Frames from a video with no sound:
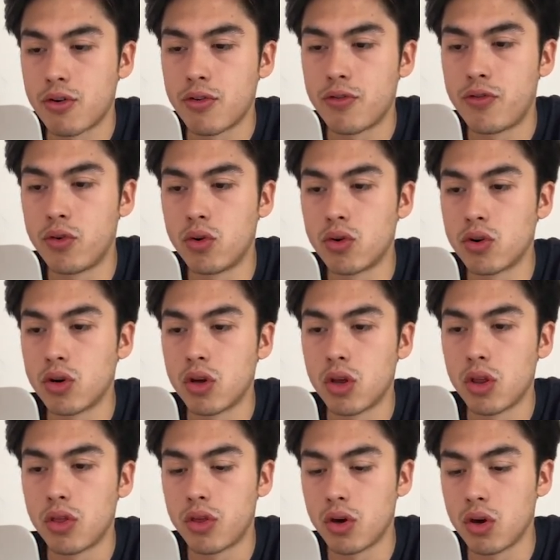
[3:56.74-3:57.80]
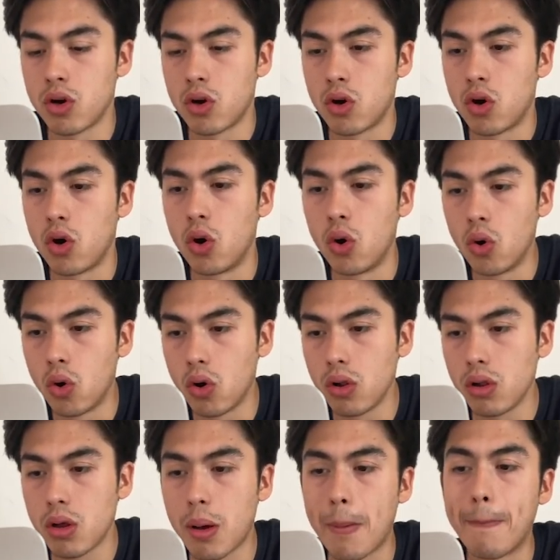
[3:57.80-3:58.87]
for the
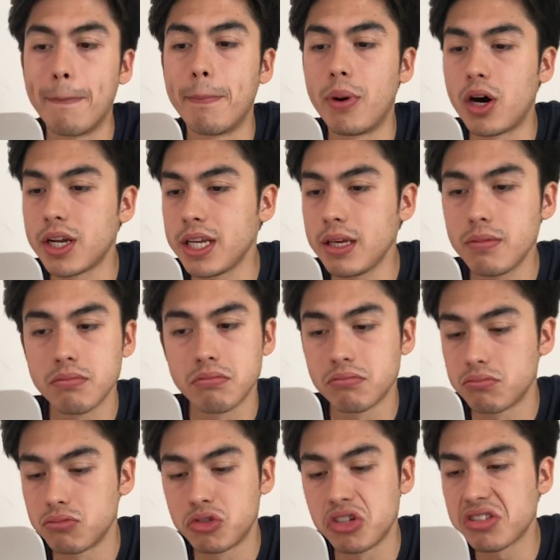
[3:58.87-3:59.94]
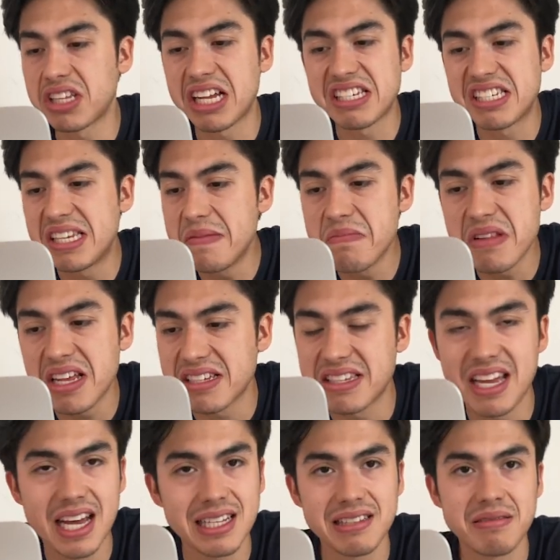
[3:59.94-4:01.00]
whole body, just as simple as
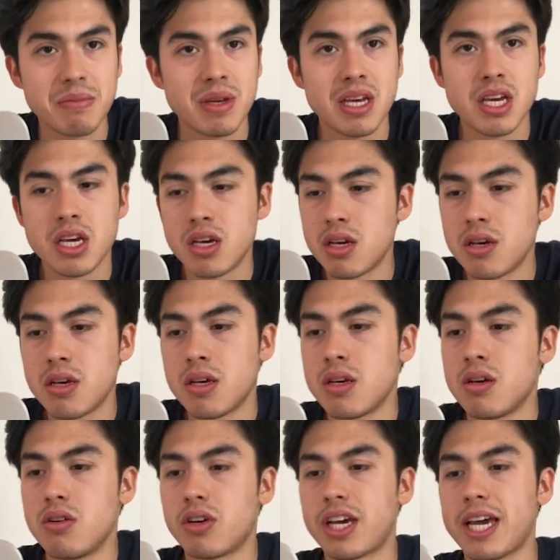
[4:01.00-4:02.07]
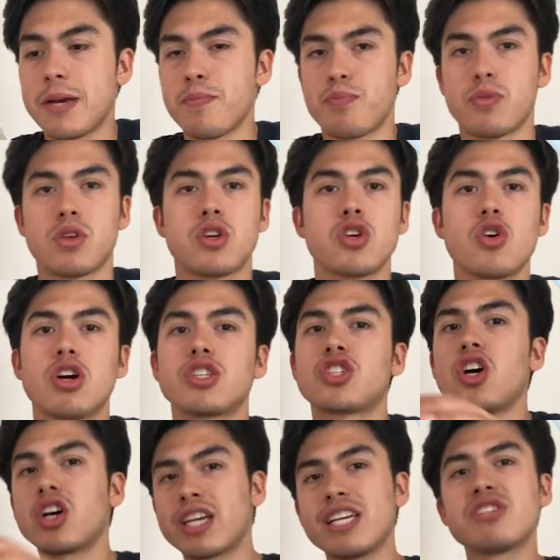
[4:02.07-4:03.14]
that. Okay, you are
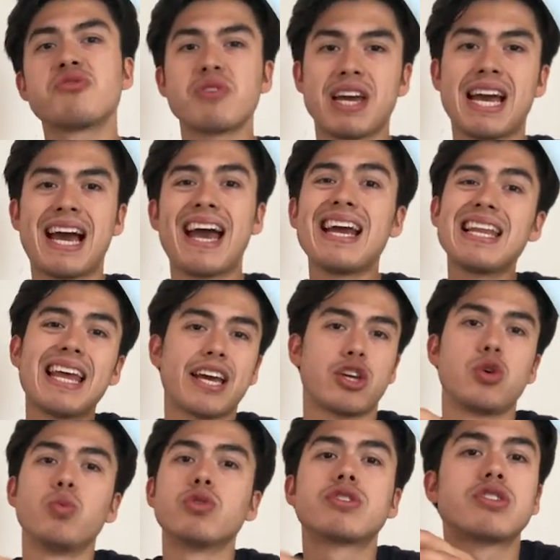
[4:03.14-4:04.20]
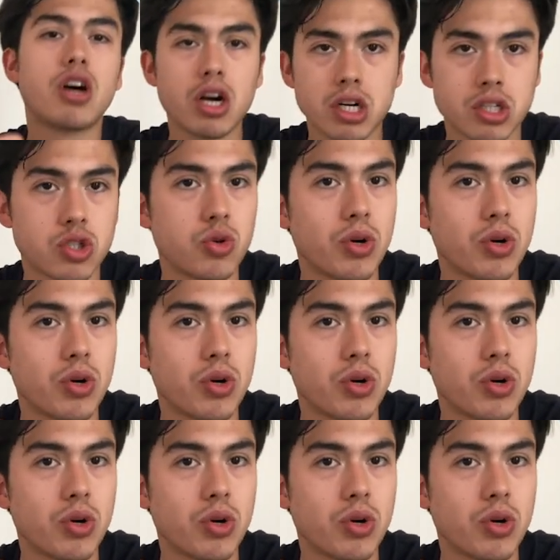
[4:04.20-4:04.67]
talking to AI like you would talk to